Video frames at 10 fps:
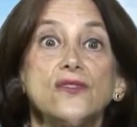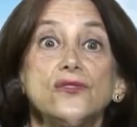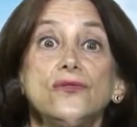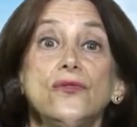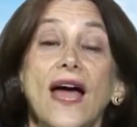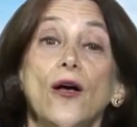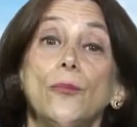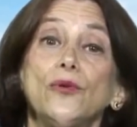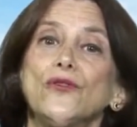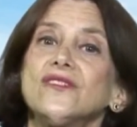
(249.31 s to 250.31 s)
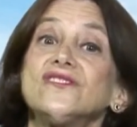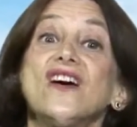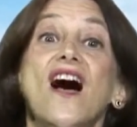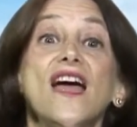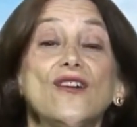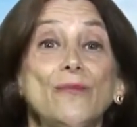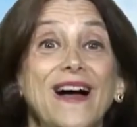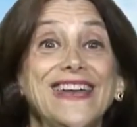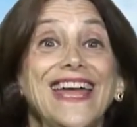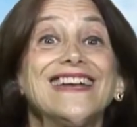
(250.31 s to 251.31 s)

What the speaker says: to help your entire body